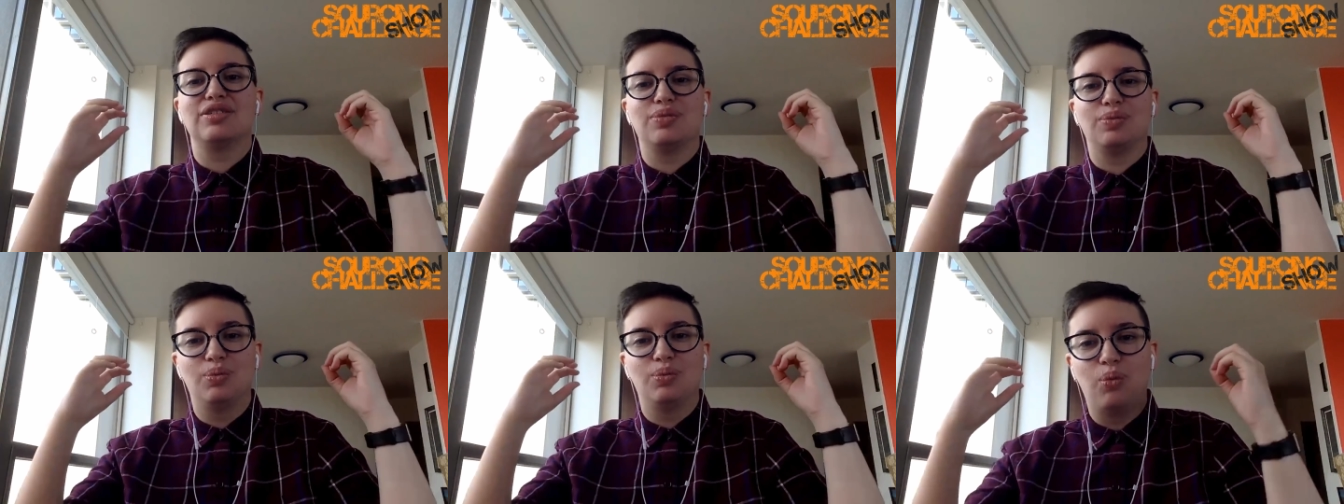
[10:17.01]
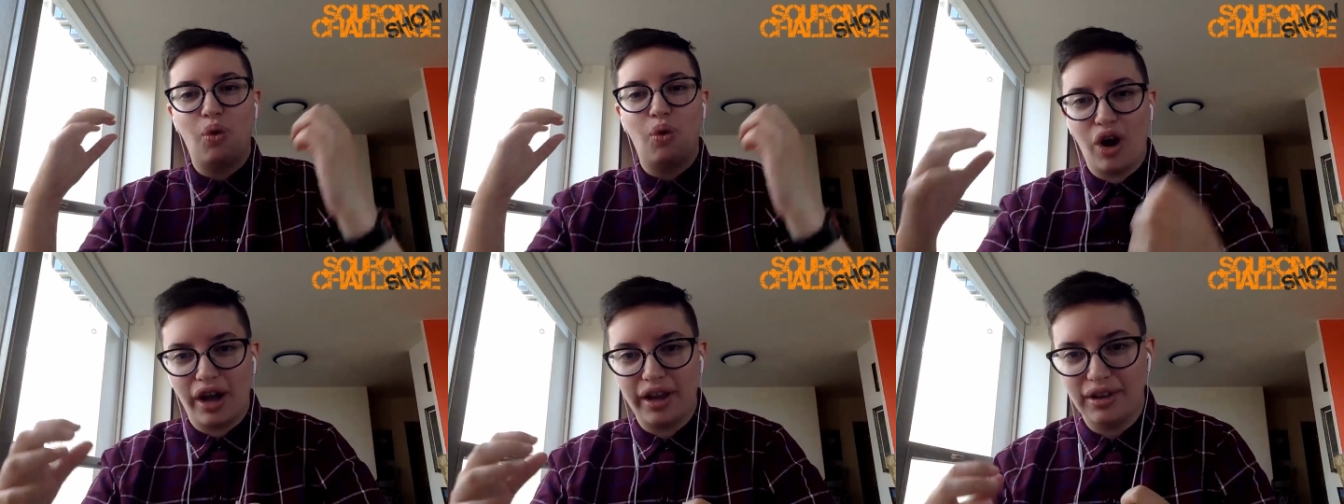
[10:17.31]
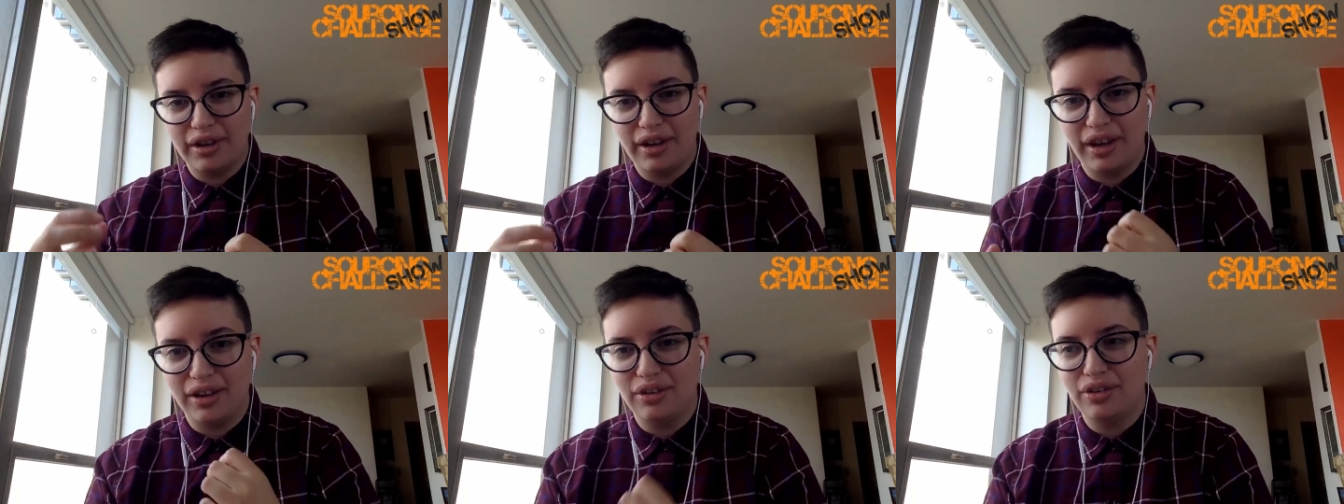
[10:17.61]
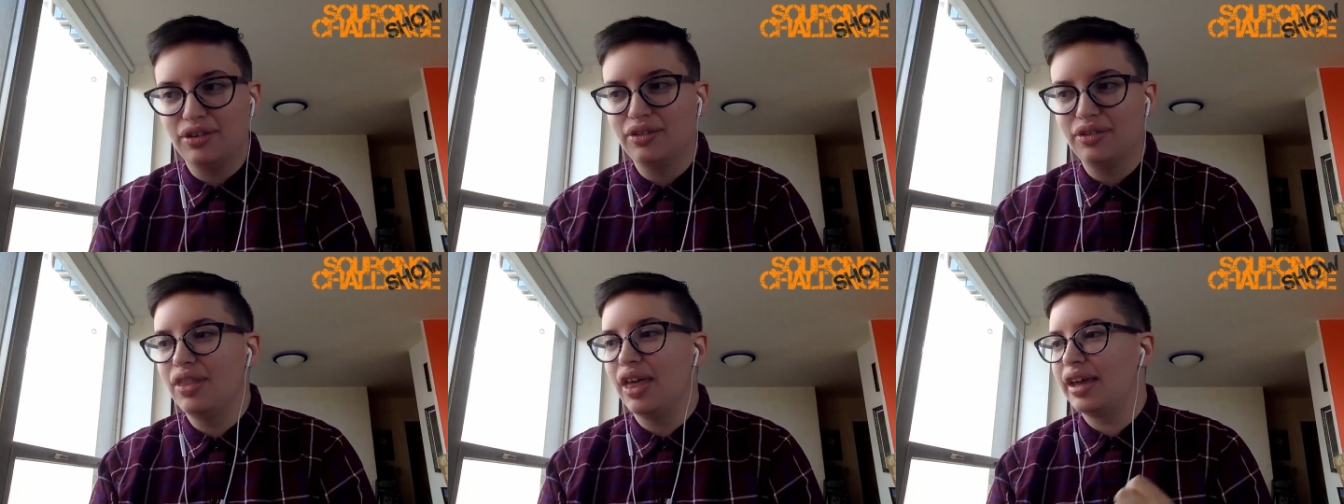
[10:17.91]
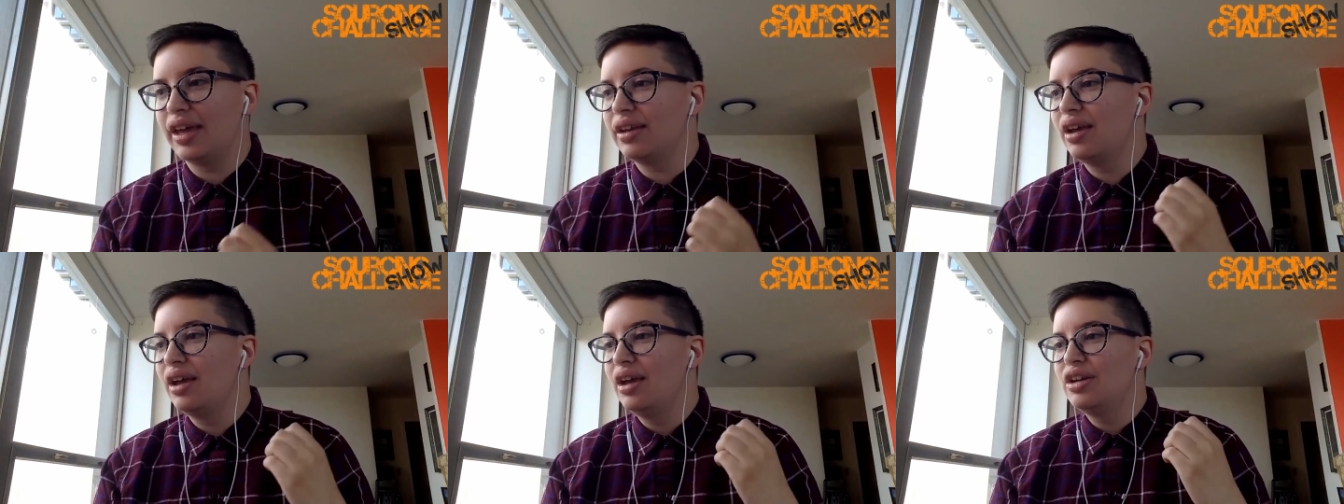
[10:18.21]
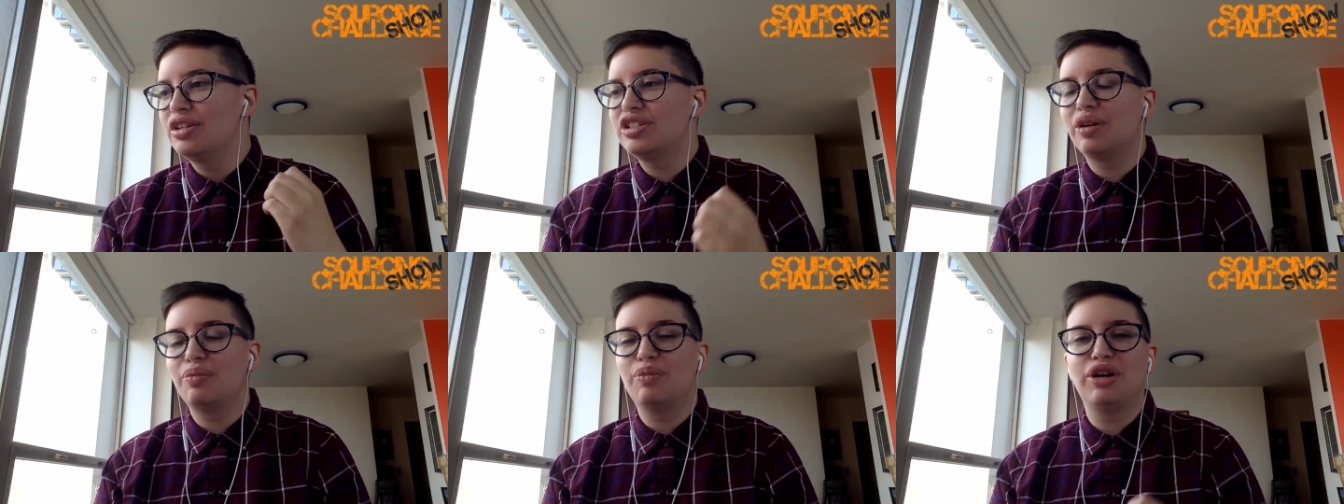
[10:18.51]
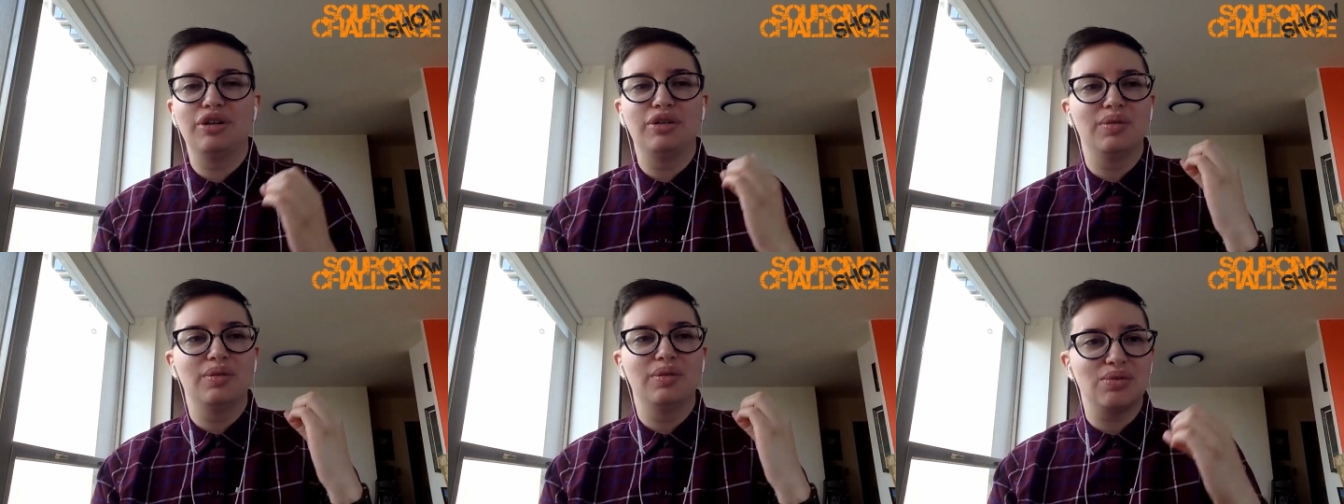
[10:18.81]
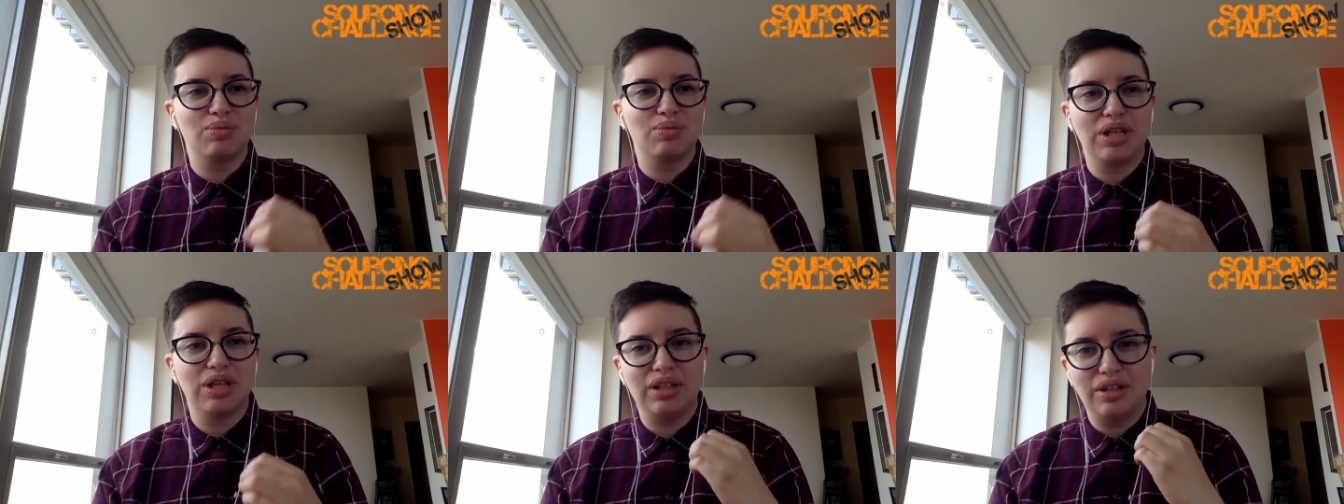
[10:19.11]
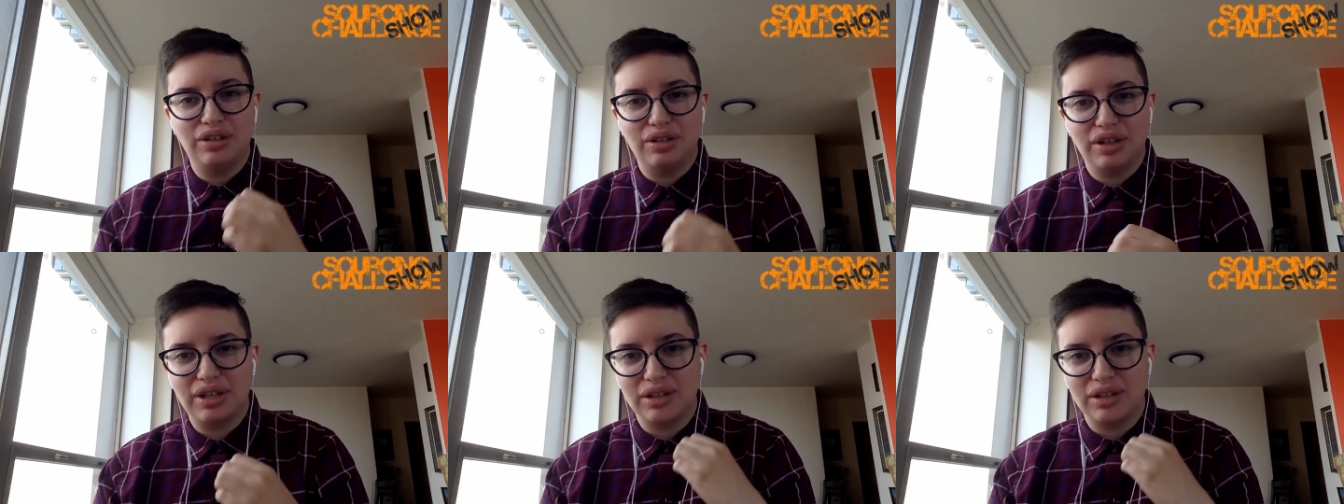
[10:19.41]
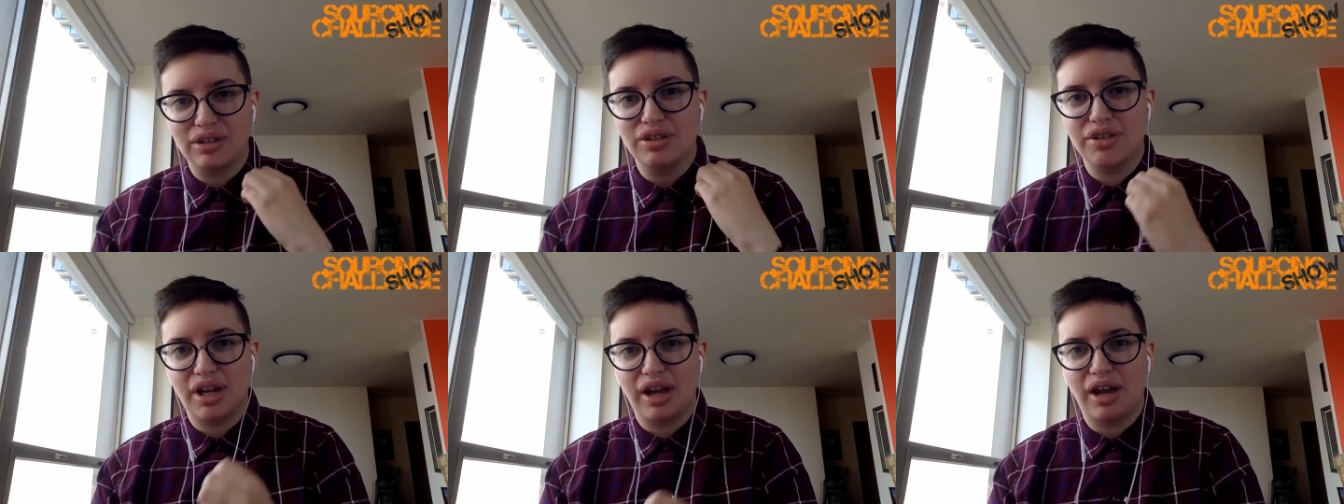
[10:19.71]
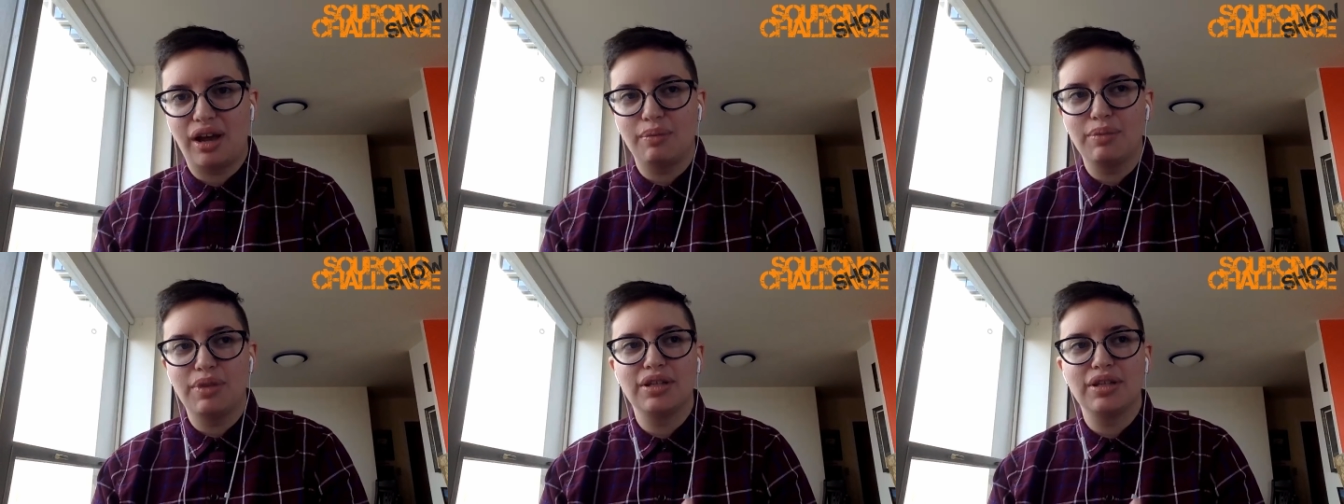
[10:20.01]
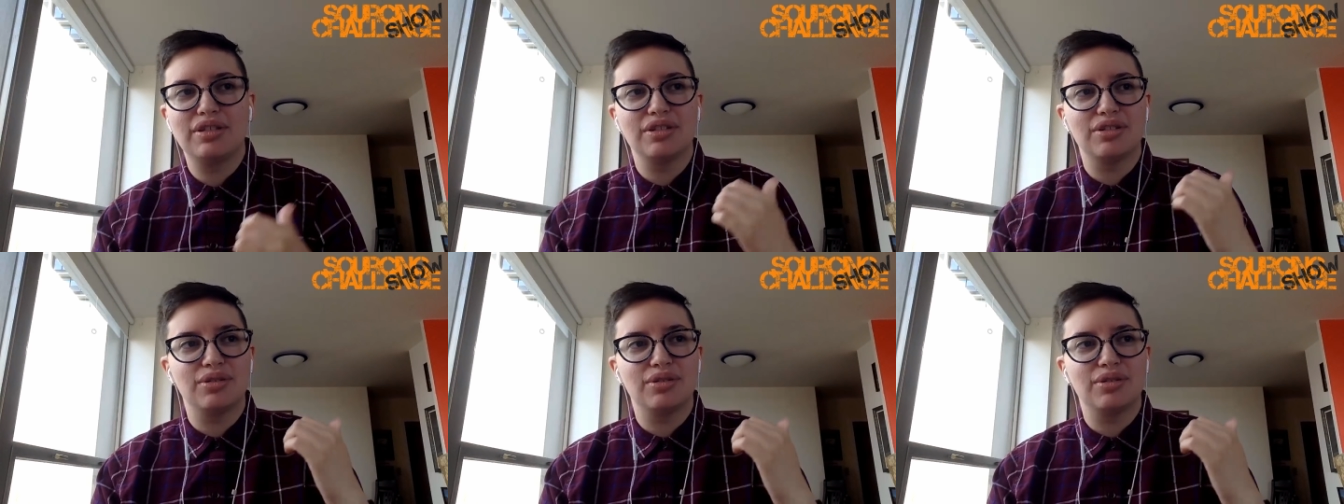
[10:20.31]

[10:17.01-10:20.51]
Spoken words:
This is what like someone who is really good at their job.